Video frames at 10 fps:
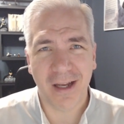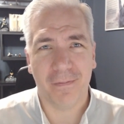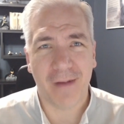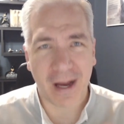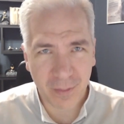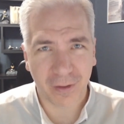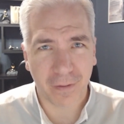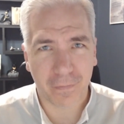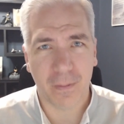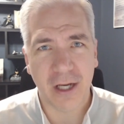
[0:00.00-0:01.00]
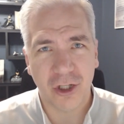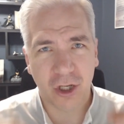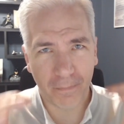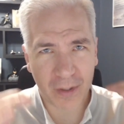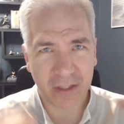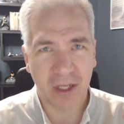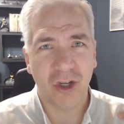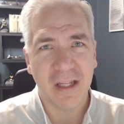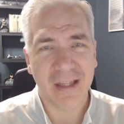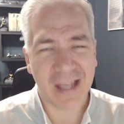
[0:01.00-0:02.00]
valuable information,
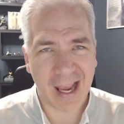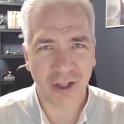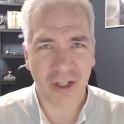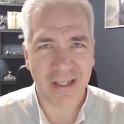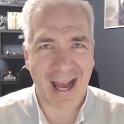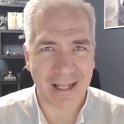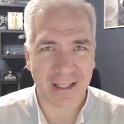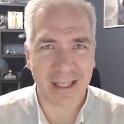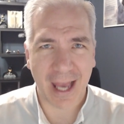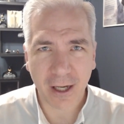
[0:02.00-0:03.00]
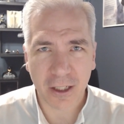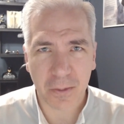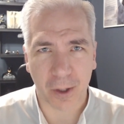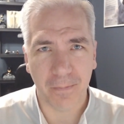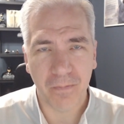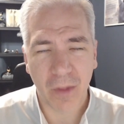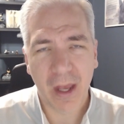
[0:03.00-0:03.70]
positioning the agent as the expert.